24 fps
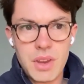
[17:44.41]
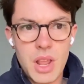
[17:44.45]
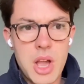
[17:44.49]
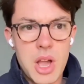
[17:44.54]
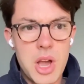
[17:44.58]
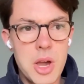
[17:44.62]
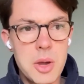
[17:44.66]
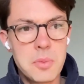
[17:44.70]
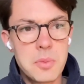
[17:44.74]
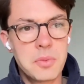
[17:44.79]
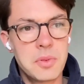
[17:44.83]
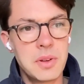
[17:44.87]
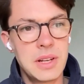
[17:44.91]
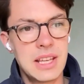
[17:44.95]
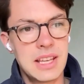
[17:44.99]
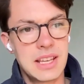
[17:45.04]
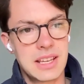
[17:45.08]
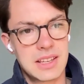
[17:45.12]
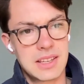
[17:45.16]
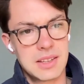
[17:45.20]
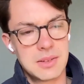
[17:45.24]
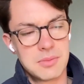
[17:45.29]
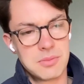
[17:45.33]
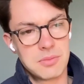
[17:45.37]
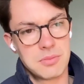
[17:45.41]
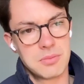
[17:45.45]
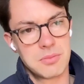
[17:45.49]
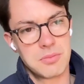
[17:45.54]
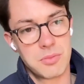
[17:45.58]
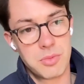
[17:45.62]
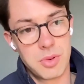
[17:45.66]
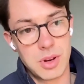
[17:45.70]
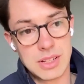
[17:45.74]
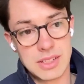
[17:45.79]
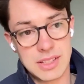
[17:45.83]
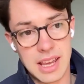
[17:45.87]
hopefully it can
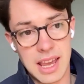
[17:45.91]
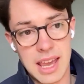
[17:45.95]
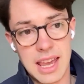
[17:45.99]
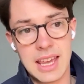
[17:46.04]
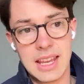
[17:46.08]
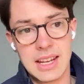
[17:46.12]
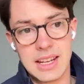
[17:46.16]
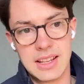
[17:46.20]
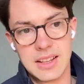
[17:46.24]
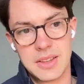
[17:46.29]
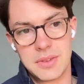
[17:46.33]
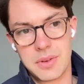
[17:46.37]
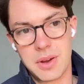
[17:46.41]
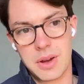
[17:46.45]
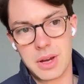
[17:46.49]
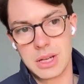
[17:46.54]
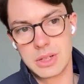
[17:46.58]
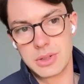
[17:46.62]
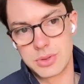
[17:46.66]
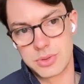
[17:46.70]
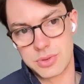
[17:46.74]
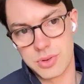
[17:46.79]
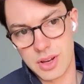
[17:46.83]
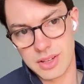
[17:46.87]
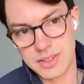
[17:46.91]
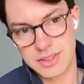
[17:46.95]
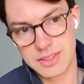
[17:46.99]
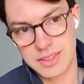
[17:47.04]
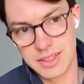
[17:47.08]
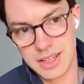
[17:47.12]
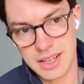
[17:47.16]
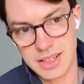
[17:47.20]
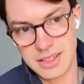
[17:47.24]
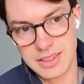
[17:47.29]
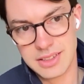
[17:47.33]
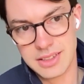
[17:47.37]
retain this very
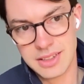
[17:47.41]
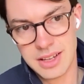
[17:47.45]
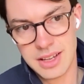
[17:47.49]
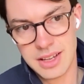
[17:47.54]
trusted